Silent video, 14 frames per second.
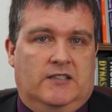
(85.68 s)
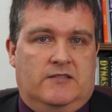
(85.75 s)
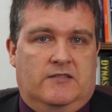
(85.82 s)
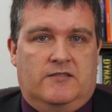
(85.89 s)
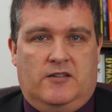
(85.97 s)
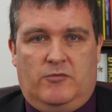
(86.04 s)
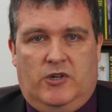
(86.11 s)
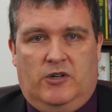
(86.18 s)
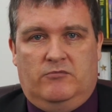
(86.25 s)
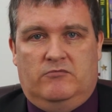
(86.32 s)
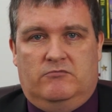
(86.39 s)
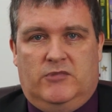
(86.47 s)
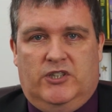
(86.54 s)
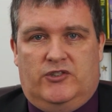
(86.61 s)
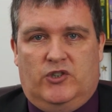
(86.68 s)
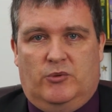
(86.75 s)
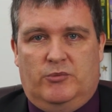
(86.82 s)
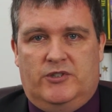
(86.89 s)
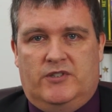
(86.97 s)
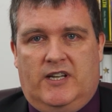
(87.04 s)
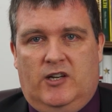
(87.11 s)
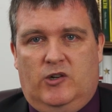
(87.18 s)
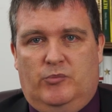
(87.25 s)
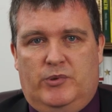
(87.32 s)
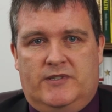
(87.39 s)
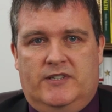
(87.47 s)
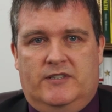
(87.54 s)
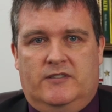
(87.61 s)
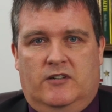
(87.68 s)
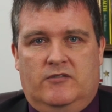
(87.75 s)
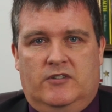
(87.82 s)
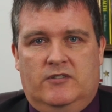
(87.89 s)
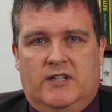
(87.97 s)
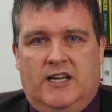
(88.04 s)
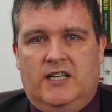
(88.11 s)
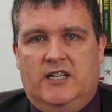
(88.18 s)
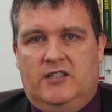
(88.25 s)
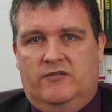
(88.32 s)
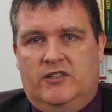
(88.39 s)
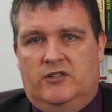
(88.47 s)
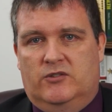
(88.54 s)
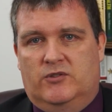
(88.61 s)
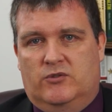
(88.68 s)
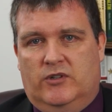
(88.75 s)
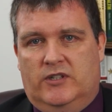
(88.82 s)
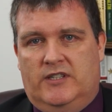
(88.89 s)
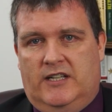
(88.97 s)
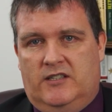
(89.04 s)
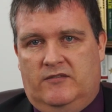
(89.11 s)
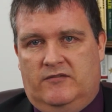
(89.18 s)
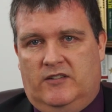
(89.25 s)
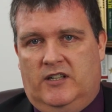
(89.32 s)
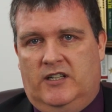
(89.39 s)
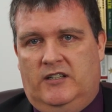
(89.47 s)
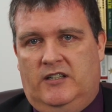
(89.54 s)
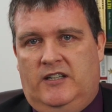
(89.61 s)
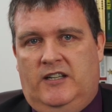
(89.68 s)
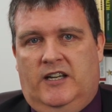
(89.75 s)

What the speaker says: To sum up, my job is to help business owners and individuals to identify,